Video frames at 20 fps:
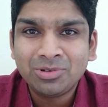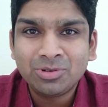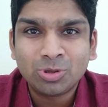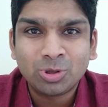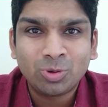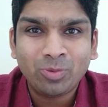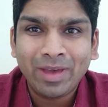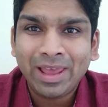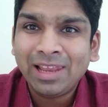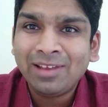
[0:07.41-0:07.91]
to
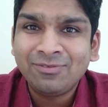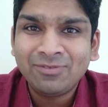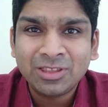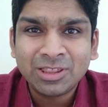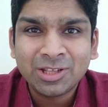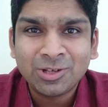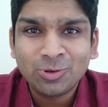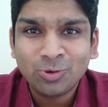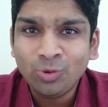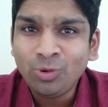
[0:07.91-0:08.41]
12
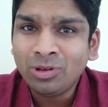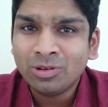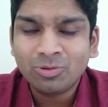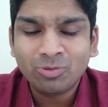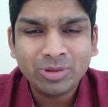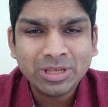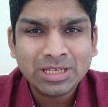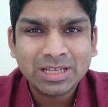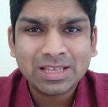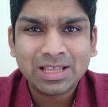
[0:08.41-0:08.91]
in the noon,
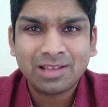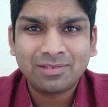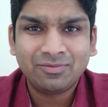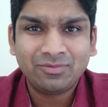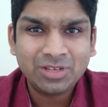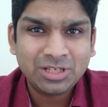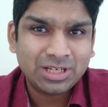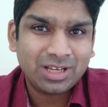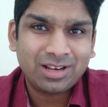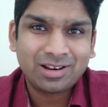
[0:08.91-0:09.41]
which are,
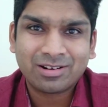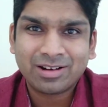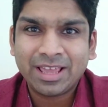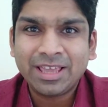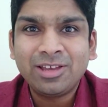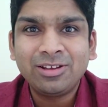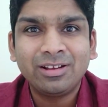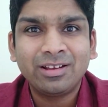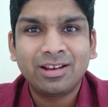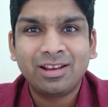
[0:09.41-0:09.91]
which are
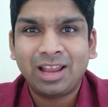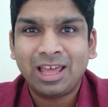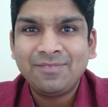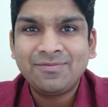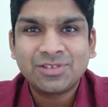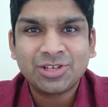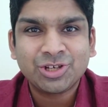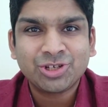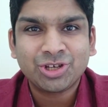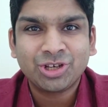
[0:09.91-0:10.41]
regular
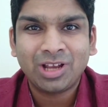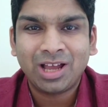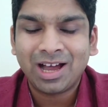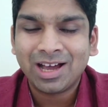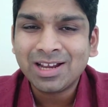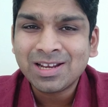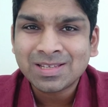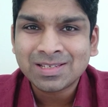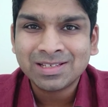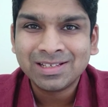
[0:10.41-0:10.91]
live session
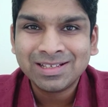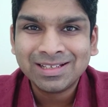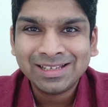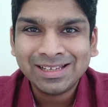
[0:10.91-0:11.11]
hours.